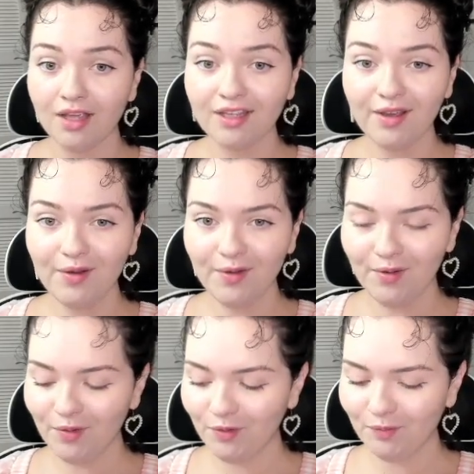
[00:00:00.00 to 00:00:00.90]

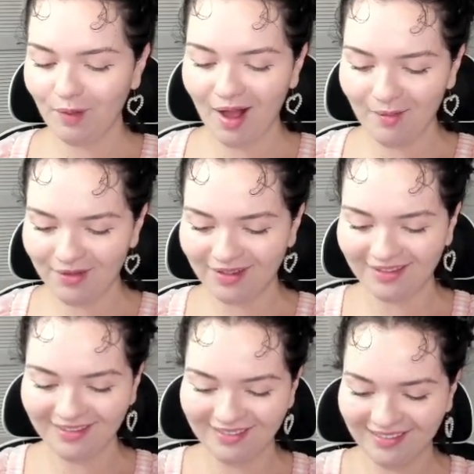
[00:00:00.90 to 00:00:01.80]
Yo,
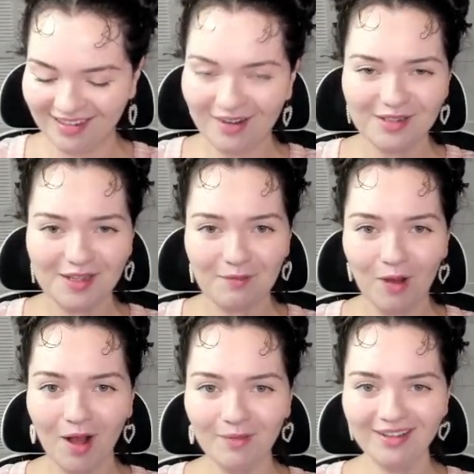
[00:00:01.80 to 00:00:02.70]
Pommet! How do you say it?
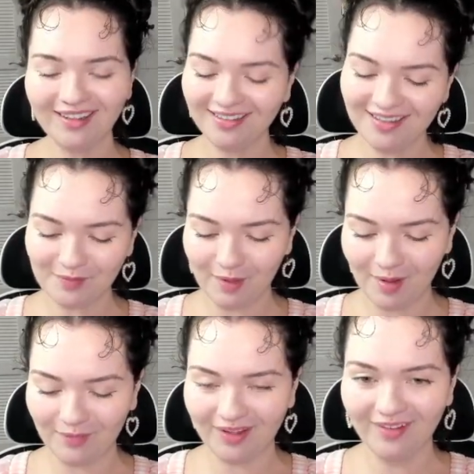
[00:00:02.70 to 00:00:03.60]
Pommet? I think it's
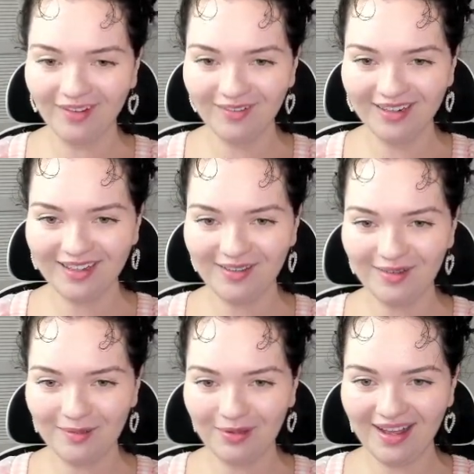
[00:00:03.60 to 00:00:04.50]
Pommet. Oh, what a
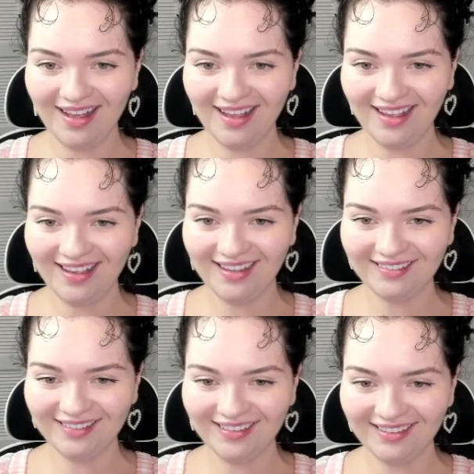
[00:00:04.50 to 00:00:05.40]
cutie pie.
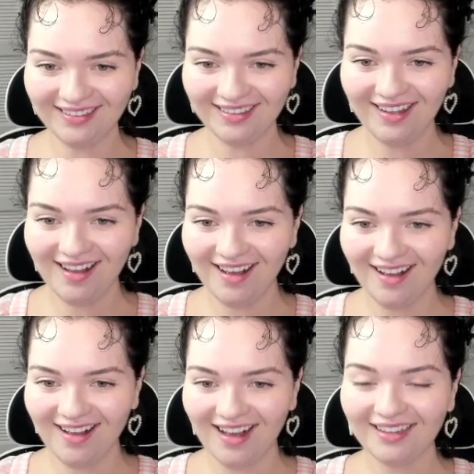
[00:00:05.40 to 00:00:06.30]
Look.
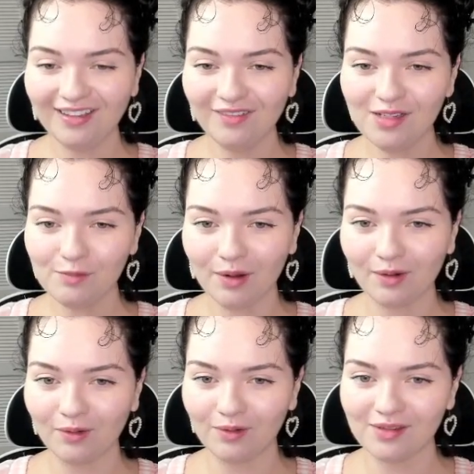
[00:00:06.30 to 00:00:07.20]
I love the
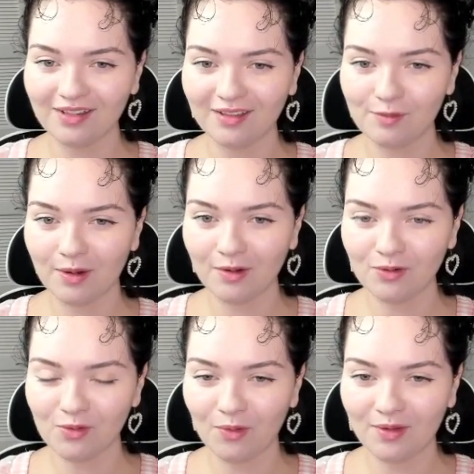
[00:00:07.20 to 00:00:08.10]
sparkles. Like the
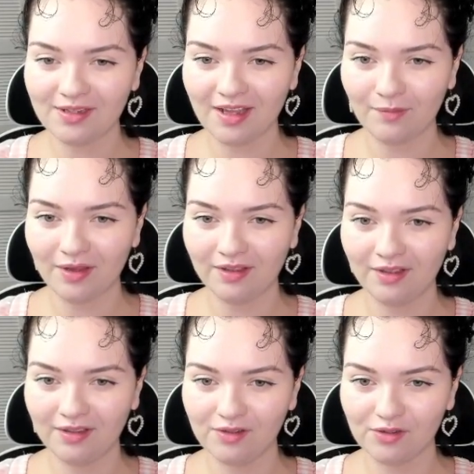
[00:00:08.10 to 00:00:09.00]
sparkles will always get me. I
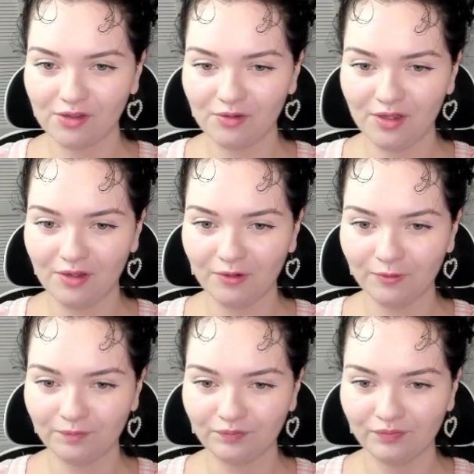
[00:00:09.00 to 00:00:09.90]
think these are so cute.
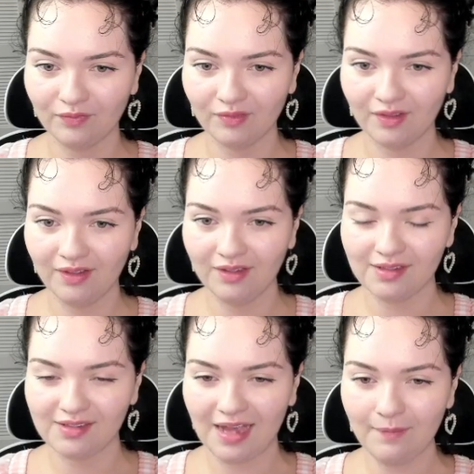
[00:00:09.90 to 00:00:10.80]

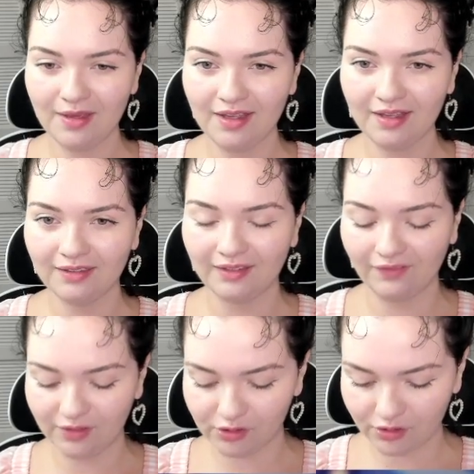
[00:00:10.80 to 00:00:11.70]
Zap kick and
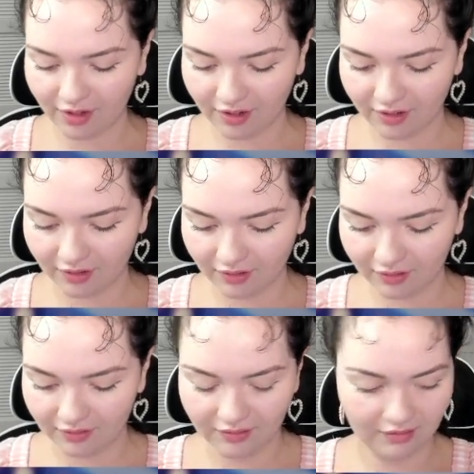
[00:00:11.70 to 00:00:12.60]
Levin strike.
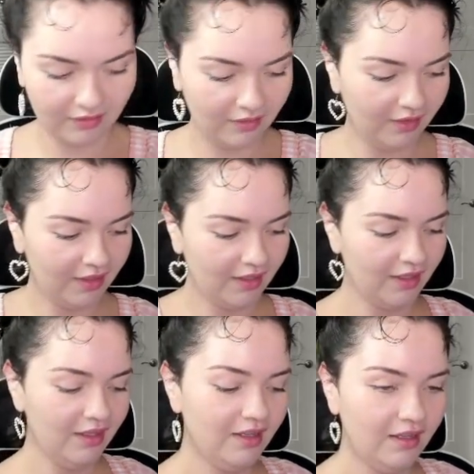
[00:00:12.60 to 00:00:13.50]

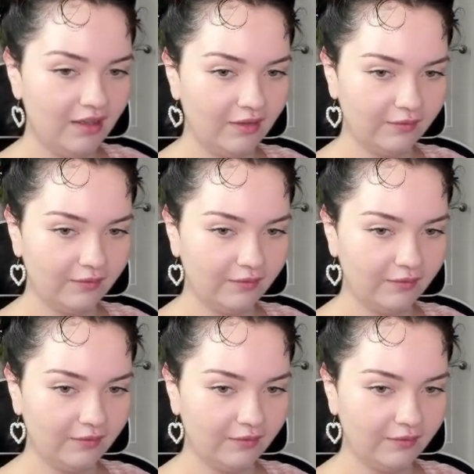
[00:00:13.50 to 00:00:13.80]
Eee!